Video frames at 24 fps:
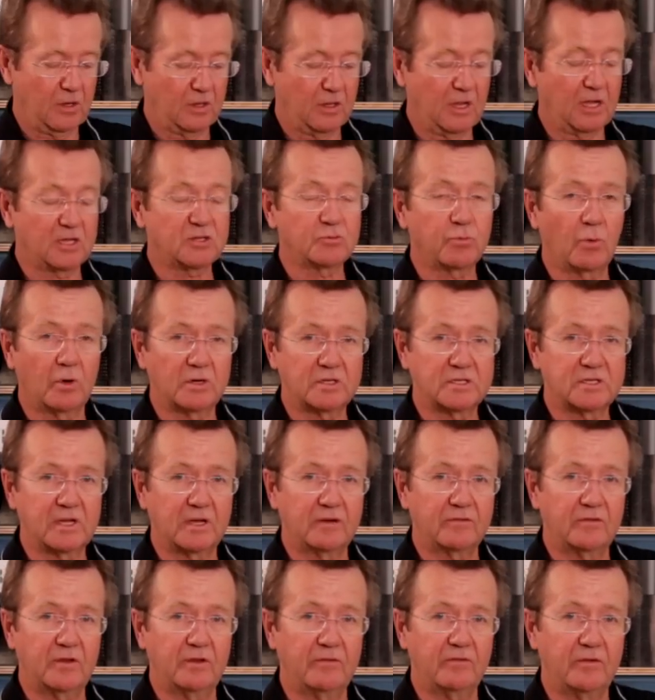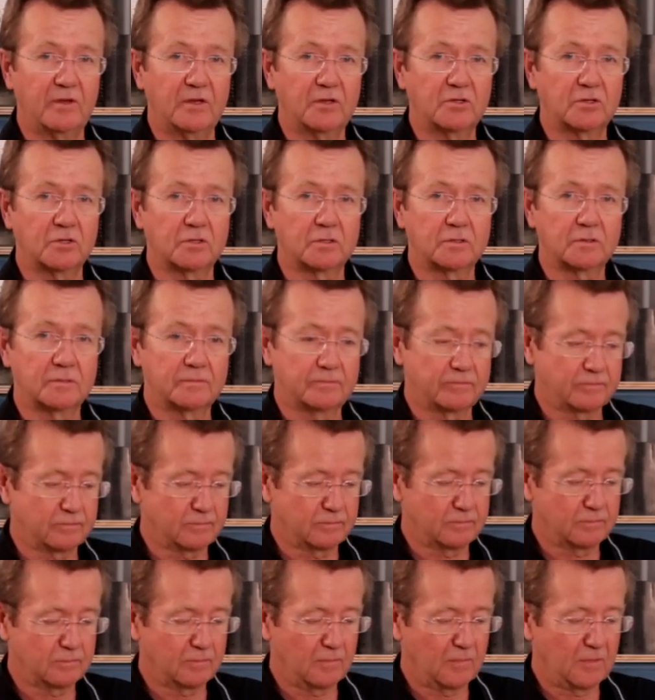That's one safety feature.
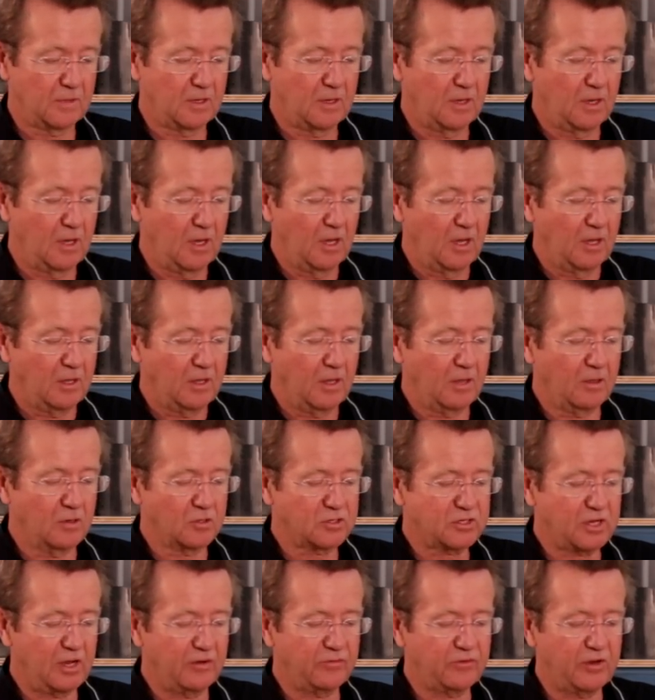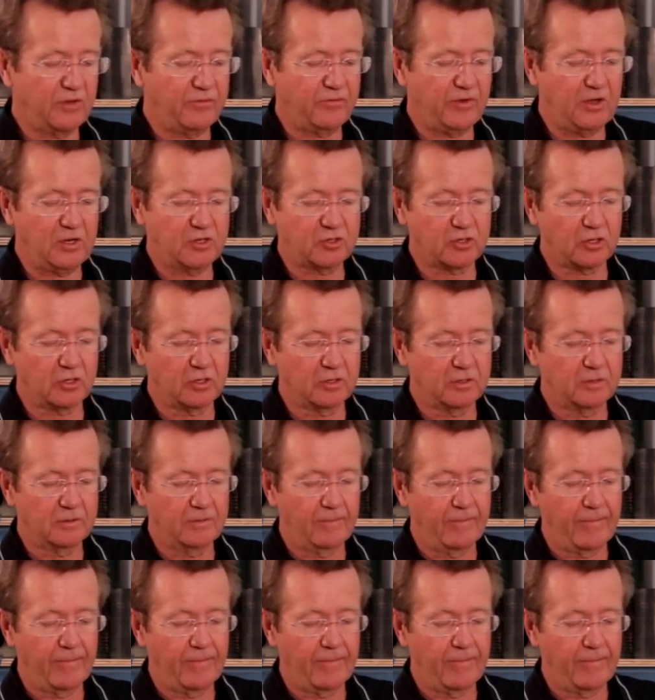The other safety feature